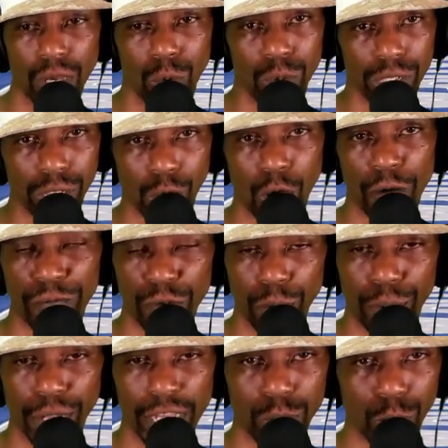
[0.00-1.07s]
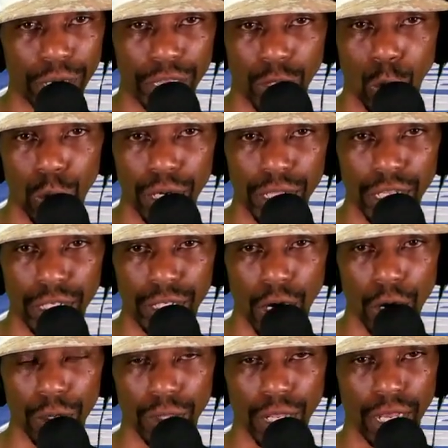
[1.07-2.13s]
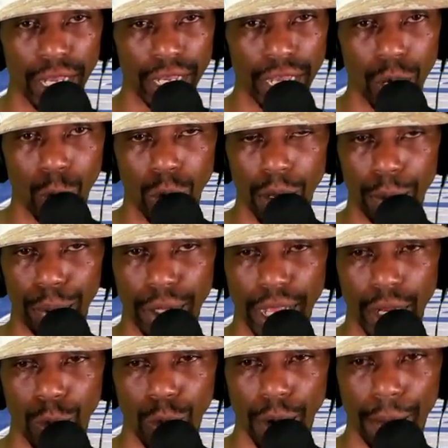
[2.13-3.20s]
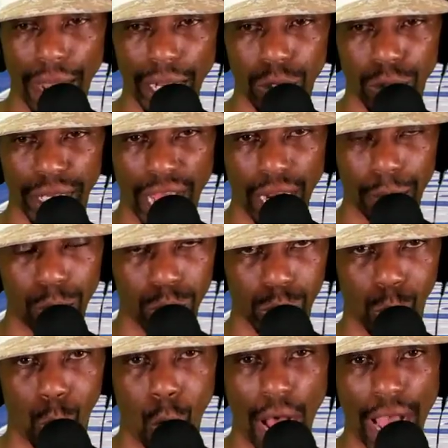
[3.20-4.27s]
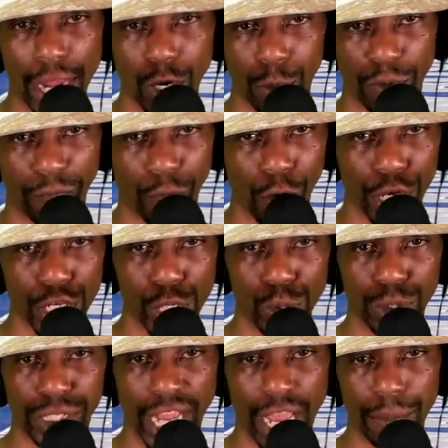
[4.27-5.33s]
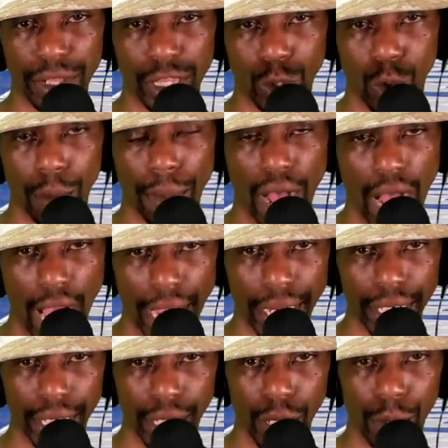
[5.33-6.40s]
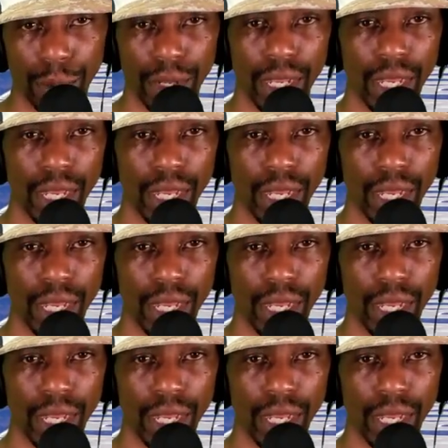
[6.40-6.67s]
We saw a few plays where he threw it in the dirt. He had one play where Michael Gallup was wide open for a huge game. He threw it behind him.